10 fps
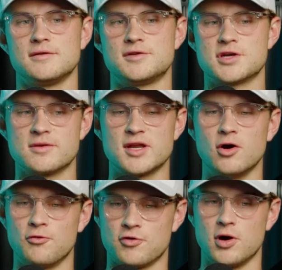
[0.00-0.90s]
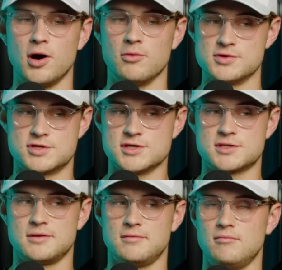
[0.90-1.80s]
tournament overall was
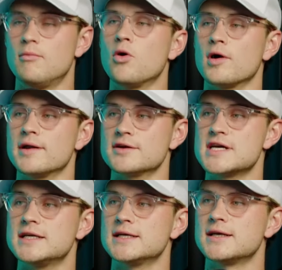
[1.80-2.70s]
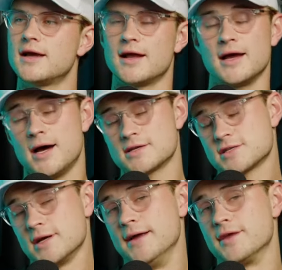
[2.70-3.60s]
just more entertaining. And
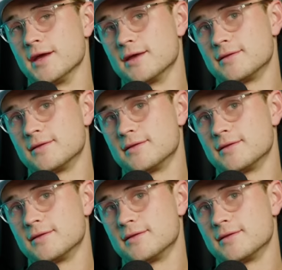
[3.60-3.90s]
I think